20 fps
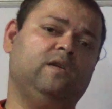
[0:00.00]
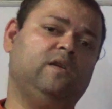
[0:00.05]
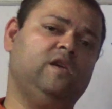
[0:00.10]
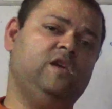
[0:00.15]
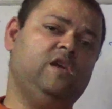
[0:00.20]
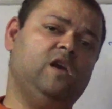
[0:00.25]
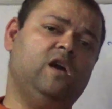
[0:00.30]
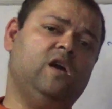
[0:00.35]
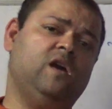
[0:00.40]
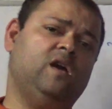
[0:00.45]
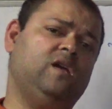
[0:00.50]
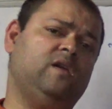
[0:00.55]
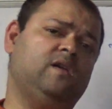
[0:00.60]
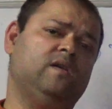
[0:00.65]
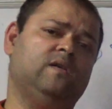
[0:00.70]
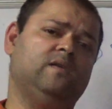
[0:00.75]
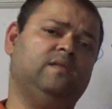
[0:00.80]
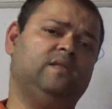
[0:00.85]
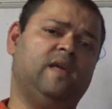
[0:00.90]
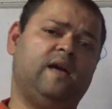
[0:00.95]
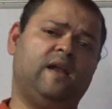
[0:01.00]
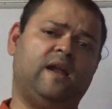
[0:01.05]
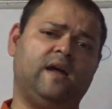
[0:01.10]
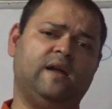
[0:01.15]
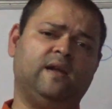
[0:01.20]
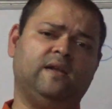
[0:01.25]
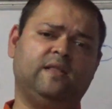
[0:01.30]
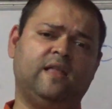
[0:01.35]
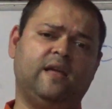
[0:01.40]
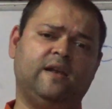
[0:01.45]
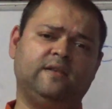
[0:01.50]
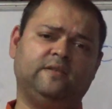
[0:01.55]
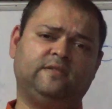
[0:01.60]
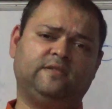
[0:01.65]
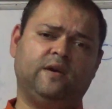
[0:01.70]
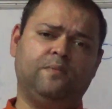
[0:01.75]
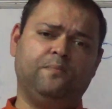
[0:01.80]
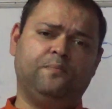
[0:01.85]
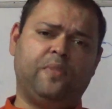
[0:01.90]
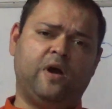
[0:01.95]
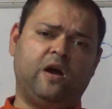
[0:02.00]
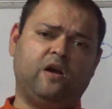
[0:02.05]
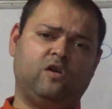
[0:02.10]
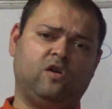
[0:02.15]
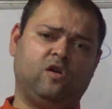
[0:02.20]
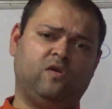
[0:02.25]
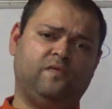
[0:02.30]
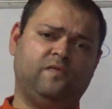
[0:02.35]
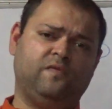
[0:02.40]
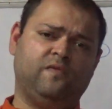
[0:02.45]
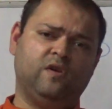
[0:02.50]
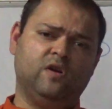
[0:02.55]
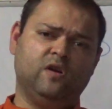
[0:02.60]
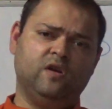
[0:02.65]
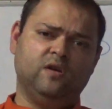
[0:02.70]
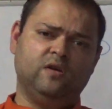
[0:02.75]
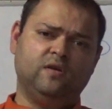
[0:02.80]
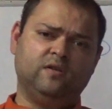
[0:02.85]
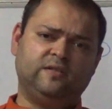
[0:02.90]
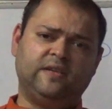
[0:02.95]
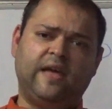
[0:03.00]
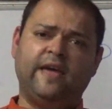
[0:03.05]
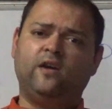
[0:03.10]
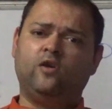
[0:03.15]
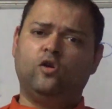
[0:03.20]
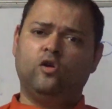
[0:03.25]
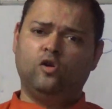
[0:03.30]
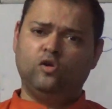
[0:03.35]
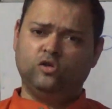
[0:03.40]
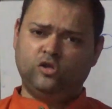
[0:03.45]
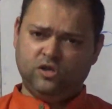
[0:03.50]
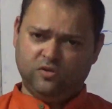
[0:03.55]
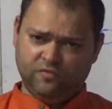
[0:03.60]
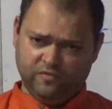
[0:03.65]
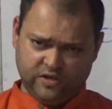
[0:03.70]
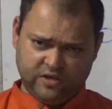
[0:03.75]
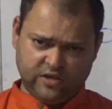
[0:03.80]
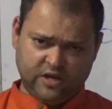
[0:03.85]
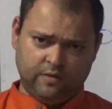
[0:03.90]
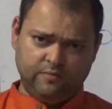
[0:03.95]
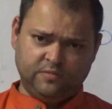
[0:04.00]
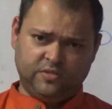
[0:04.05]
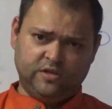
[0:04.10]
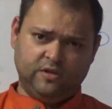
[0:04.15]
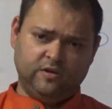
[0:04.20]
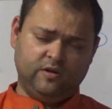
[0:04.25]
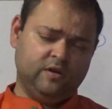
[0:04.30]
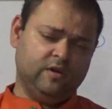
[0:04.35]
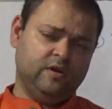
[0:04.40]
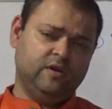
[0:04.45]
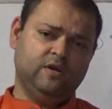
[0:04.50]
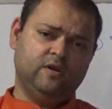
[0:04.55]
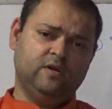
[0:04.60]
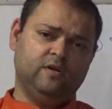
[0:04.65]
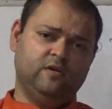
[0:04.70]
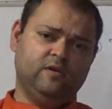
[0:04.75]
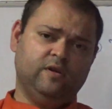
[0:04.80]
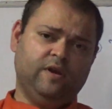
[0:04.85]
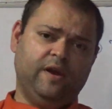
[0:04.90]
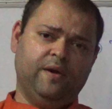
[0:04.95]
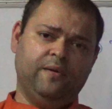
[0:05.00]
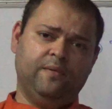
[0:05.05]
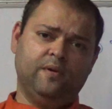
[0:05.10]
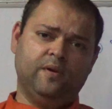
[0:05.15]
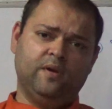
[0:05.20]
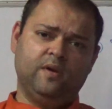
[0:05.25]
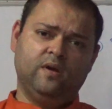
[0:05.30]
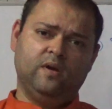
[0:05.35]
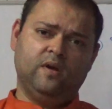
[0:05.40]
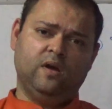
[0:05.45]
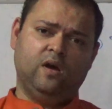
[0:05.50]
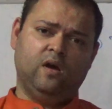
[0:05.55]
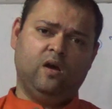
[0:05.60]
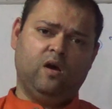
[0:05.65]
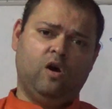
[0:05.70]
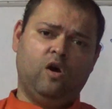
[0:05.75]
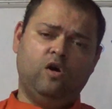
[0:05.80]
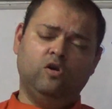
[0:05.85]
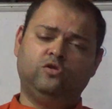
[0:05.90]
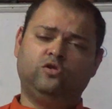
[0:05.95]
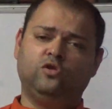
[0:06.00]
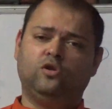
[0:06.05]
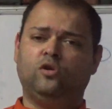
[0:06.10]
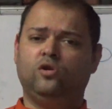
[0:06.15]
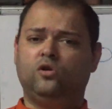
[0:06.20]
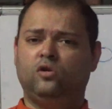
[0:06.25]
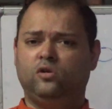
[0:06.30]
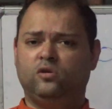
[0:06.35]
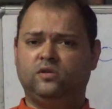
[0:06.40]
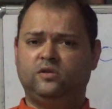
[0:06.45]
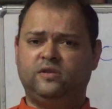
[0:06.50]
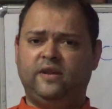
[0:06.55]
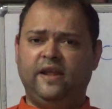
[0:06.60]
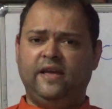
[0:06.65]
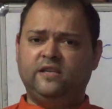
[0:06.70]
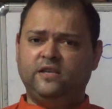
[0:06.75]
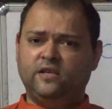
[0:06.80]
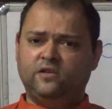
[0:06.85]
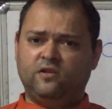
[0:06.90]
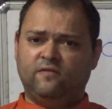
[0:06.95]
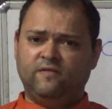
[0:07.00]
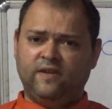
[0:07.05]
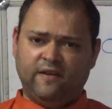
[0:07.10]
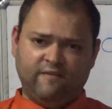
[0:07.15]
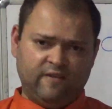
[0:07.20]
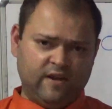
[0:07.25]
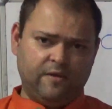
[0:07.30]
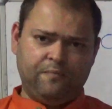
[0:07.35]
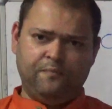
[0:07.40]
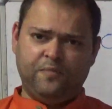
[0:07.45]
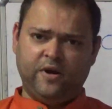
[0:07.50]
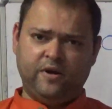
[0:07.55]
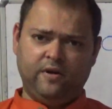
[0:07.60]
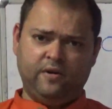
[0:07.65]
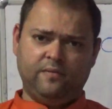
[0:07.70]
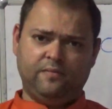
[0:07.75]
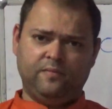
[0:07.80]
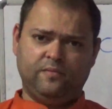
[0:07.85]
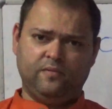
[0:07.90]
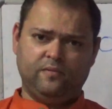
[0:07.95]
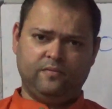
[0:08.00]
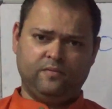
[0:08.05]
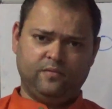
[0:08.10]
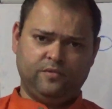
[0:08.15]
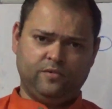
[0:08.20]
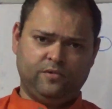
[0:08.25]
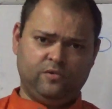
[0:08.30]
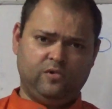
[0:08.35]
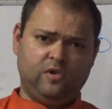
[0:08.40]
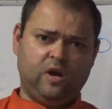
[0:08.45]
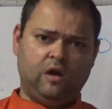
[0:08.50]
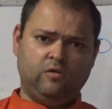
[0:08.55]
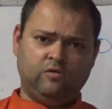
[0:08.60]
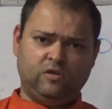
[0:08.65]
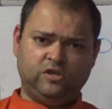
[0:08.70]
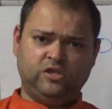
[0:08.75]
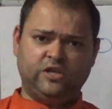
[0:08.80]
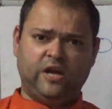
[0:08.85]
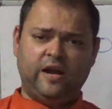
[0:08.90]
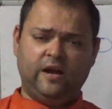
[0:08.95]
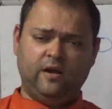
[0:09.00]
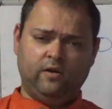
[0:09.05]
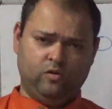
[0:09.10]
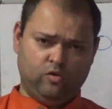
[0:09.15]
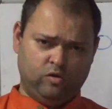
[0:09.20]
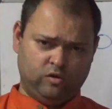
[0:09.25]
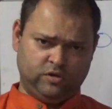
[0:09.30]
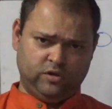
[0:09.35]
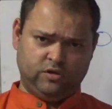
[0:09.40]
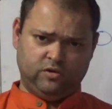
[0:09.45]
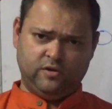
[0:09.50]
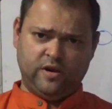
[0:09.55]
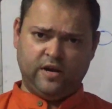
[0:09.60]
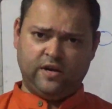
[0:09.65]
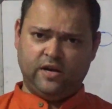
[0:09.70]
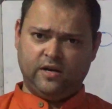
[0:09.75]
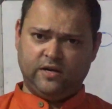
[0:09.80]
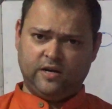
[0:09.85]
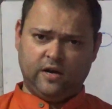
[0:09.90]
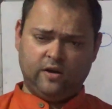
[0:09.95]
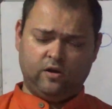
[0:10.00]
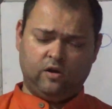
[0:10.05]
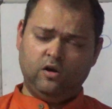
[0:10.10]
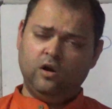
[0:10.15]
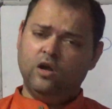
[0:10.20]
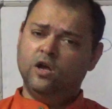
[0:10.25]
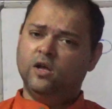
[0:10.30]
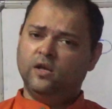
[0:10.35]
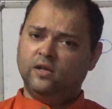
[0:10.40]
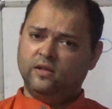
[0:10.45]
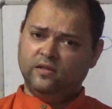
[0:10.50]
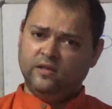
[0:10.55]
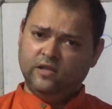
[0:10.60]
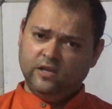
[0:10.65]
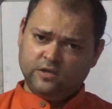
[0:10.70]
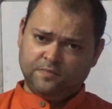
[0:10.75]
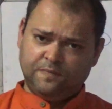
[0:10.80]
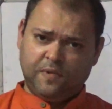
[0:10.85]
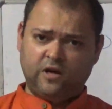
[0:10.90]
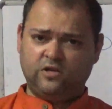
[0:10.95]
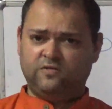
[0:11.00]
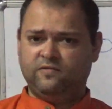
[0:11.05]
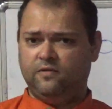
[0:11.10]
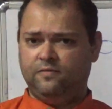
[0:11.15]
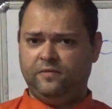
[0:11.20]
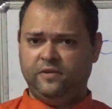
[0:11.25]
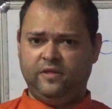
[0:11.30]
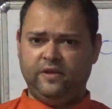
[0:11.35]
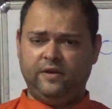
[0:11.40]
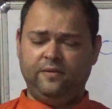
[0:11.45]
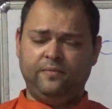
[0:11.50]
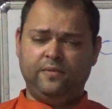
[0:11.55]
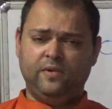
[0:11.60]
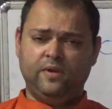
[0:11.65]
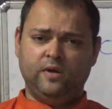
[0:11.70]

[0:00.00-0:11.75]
here there is some part of psychology which comes in. Okay. Also stages of development, how the child grows into adult and all. These parts will be there.